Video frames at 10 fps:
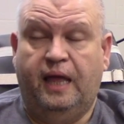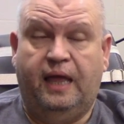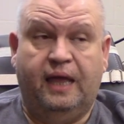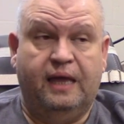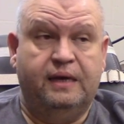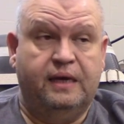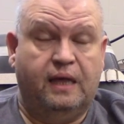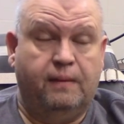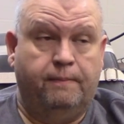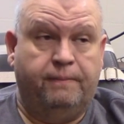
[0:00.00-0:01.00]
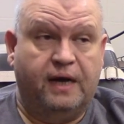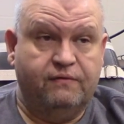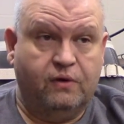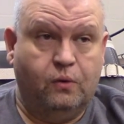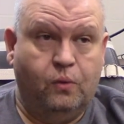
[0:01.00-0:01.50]
And by
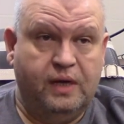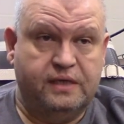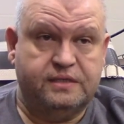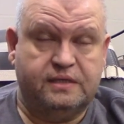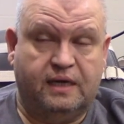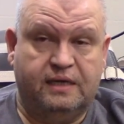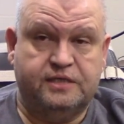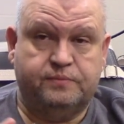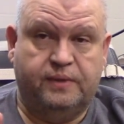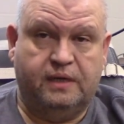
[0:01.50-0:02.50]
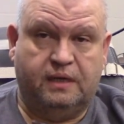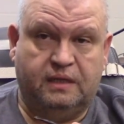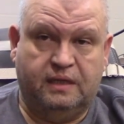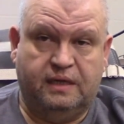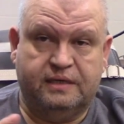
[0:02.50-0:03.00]
request, I spent a
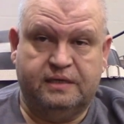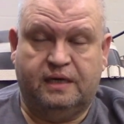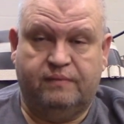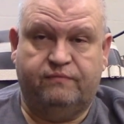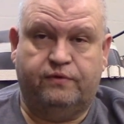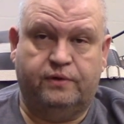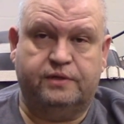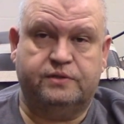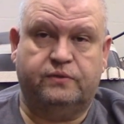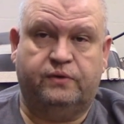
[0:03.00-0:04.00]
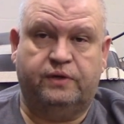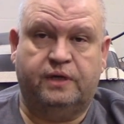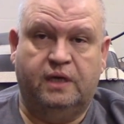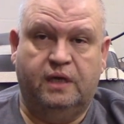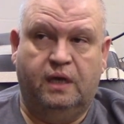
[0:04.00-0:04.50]
lot of time focused on
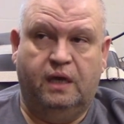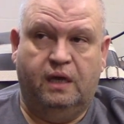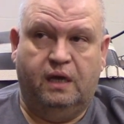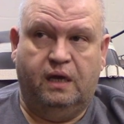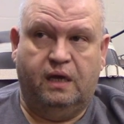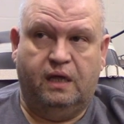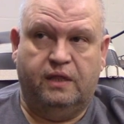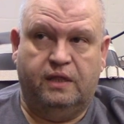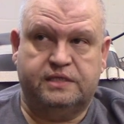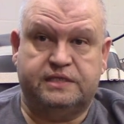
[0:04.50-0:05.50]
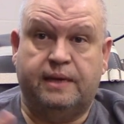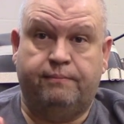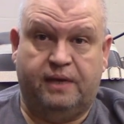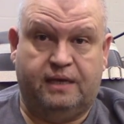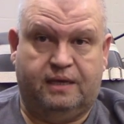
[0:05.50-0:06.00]

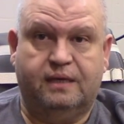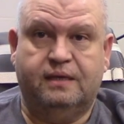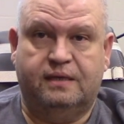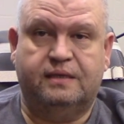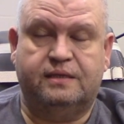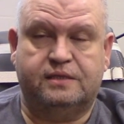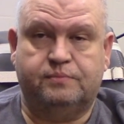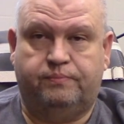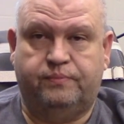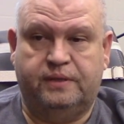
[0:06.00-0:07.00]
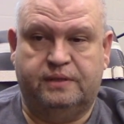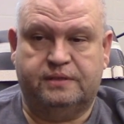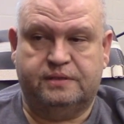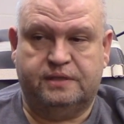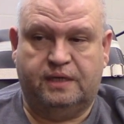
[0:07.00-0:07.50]
stem making in this in
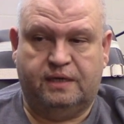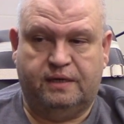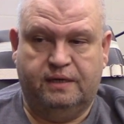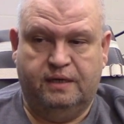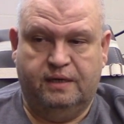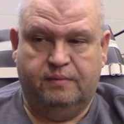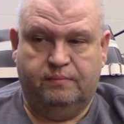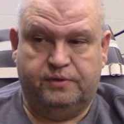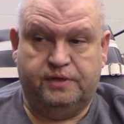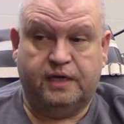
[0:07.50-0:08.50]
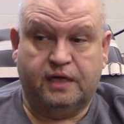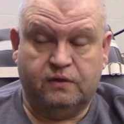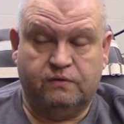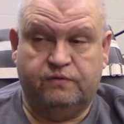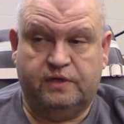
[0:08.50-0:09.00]
this uh,
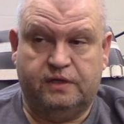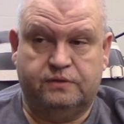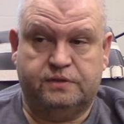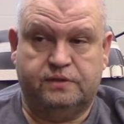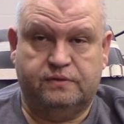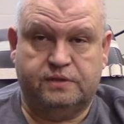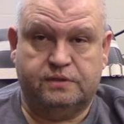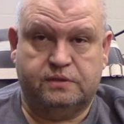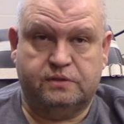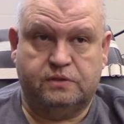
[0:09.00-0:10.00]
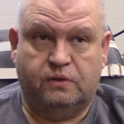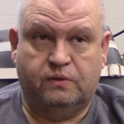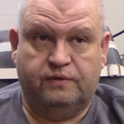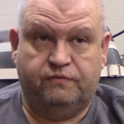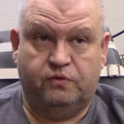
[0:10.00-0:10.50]
particular video series.
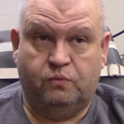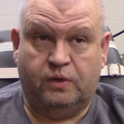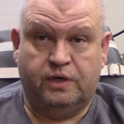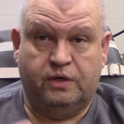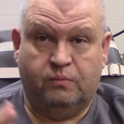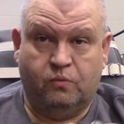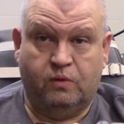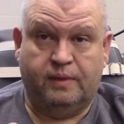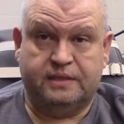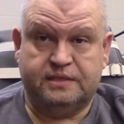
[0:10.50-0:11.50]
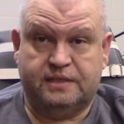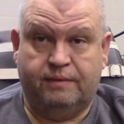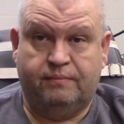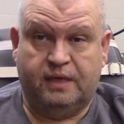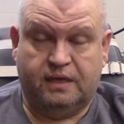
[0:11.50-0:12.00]
So if you want to know more about
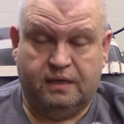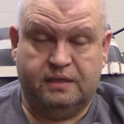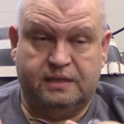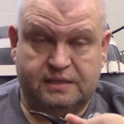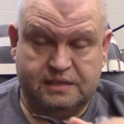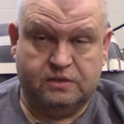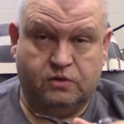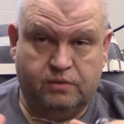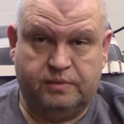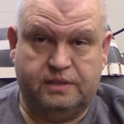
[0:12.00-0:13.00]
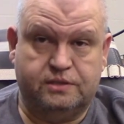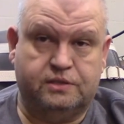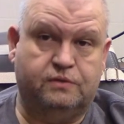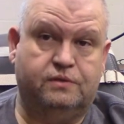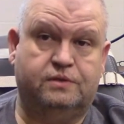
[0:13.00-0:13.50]
stem making, this is going to be the
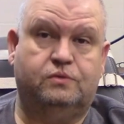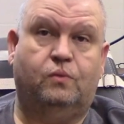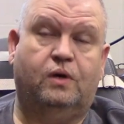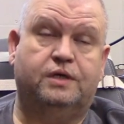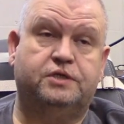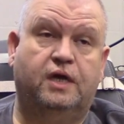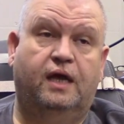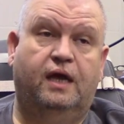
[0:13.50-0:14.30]
series to watch.